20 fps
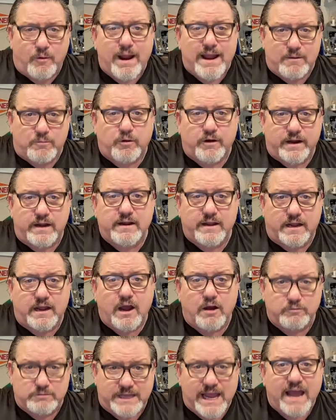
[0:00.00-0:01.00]
way, we're going to
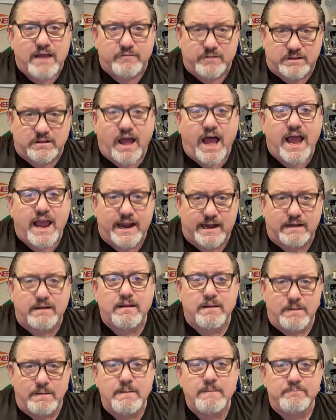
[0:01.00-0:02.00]
go down the line
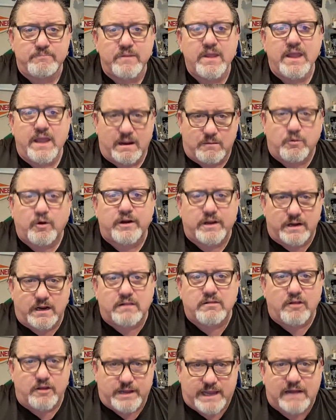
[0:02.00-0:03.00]
and we're going to
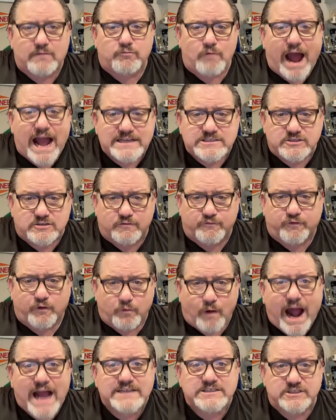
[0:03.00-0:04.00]
look at roster for
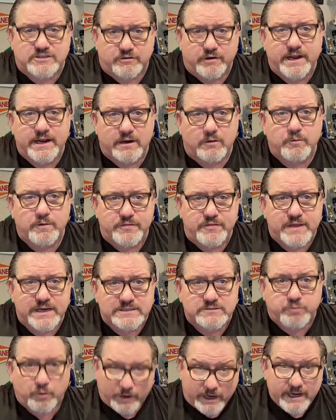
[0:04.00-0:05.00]
roster here with
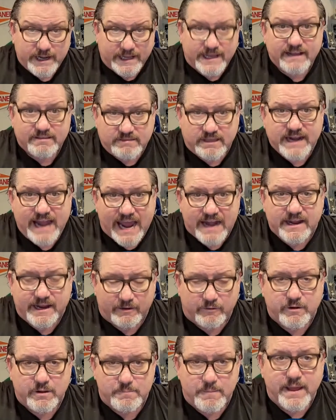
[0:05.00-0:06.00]
this. We're going to get to that
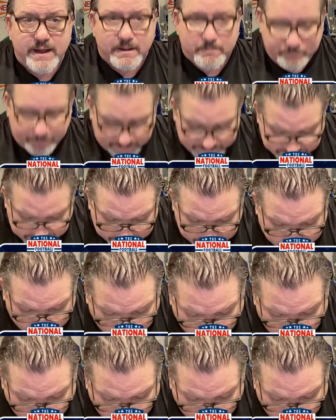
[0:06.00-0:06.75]
here in a minute. Please hit the